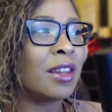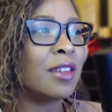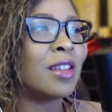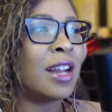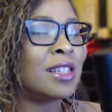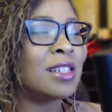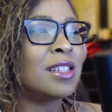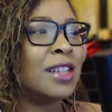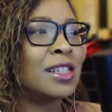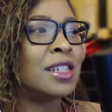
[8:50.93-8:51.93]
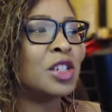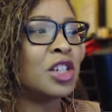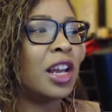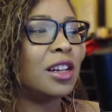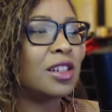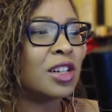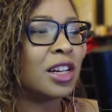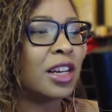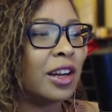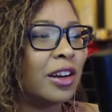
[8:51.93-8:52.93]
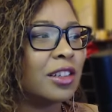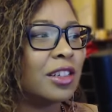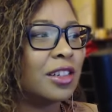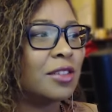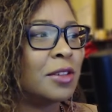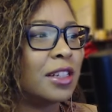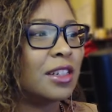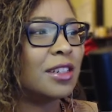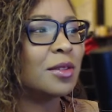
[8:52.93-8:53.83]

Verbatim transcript: That's that's a change in a character right there.